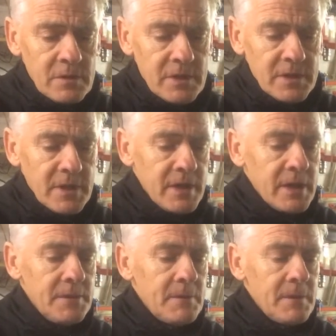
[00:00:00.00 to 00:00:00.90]
in
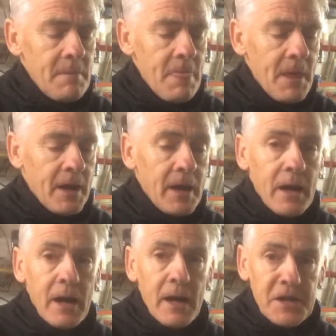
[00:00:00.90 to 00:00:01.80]
there
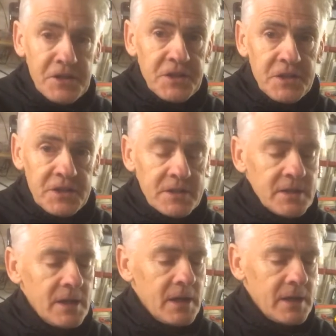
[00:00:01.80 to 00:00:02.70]
and into this
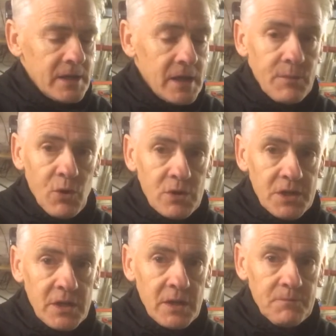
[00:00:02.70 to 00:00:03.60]
gearbox
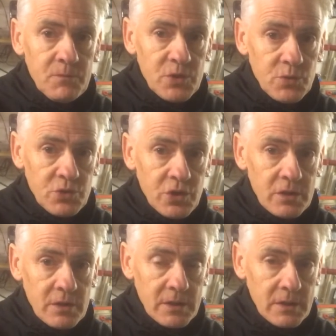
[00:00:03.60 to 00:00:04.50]
here, which will show
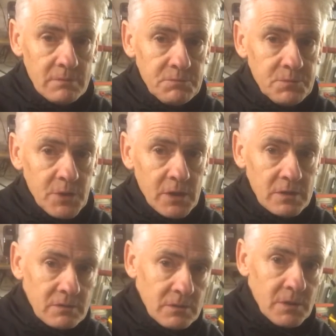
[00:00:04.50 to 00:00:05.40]
you a little
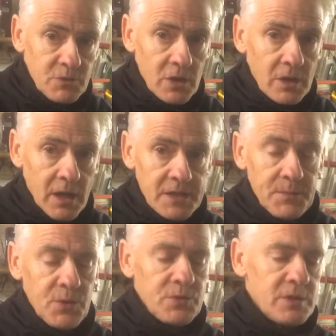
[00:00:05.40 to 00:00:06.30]
uptime. I had to
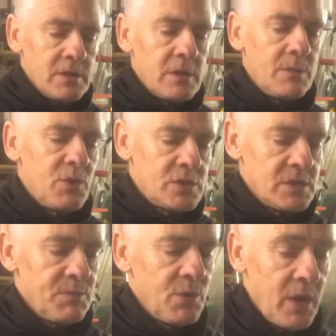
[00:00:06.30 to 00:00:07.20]
build this little gearbox. It's
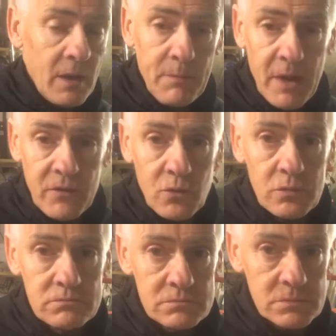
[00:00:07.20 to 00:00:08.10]
built out of bevel
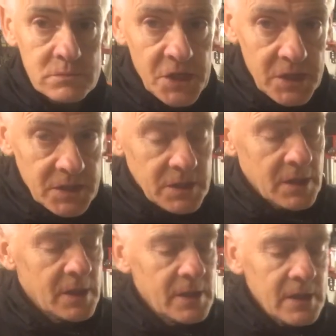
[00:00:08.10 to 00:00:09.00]
gears,
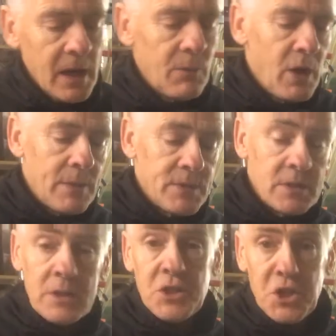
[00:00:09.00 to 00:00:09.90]
and what happens
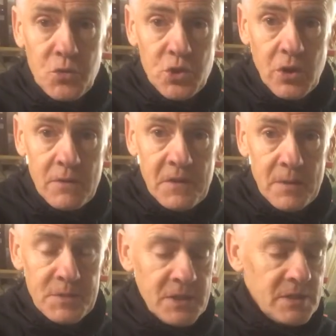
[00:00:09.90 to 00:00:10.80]
is a single shaft
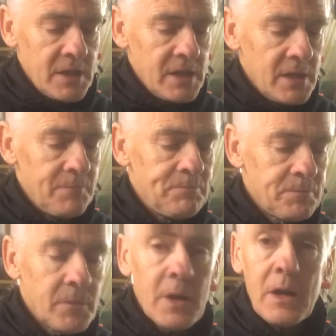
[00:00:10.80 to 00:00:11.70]
comes into here.
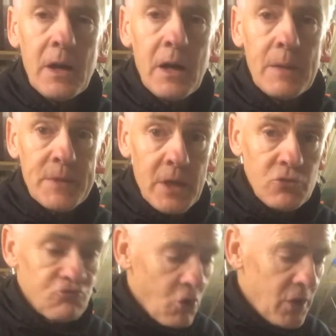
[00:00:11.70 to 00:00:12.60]
It goes
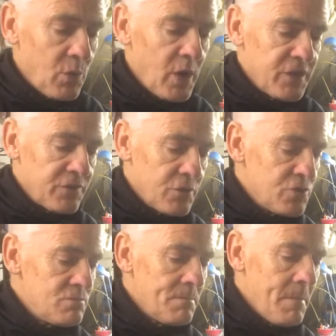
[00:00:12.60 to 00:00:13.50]
right the way
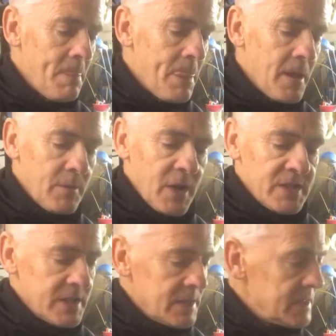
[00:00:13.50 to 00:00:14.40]
through,
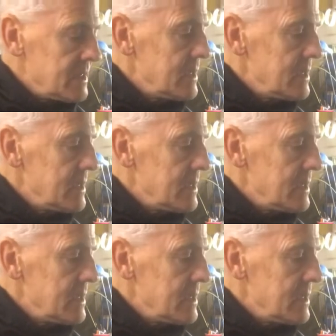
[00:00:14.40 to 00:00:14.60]
basically